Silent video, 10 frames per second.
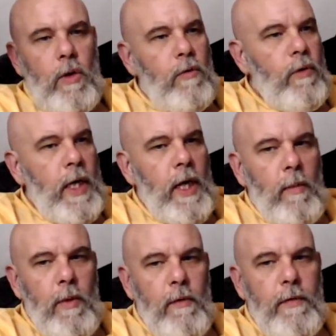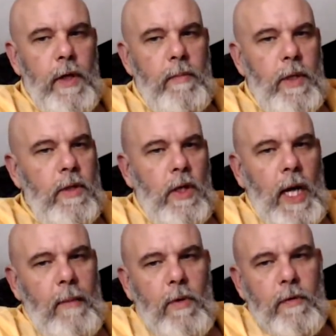and really I'm lovely, because I
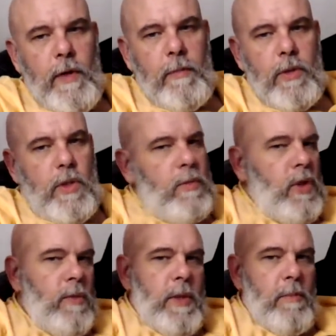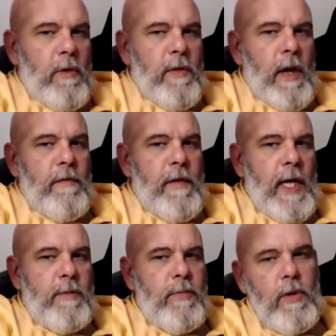am lovely, but sometimes I'm lovely on
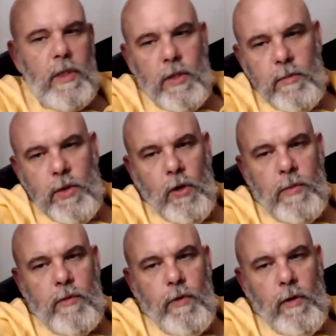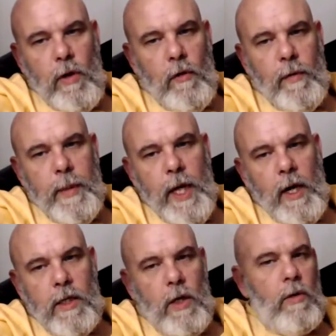Facebook and sometimes in real life I'm an
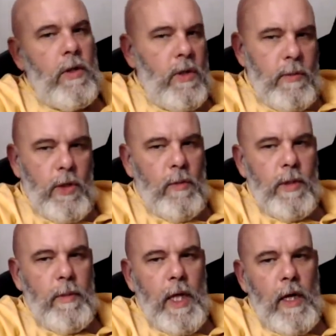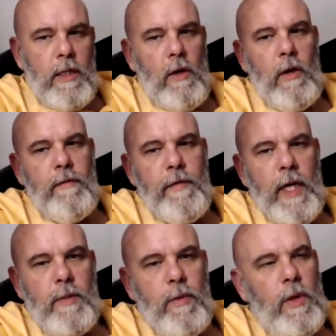arsehole and sometimes I'm an arsehole on
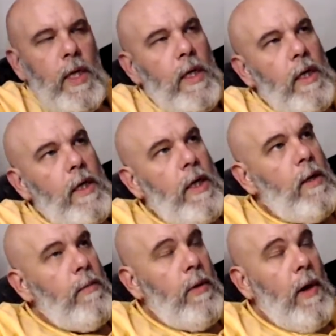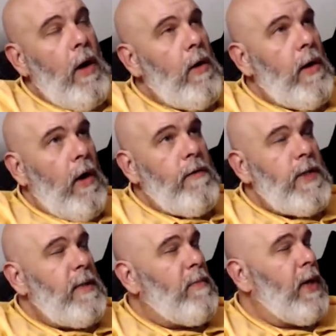Facebook. But I've
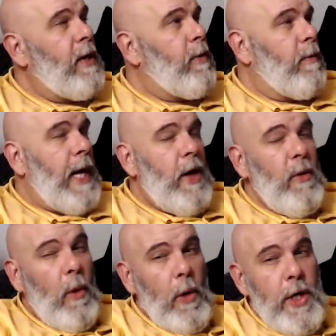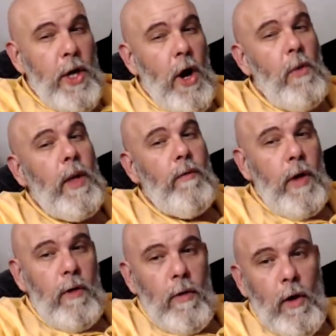seen people, mate, who I know in
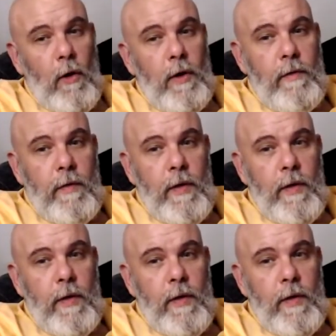real life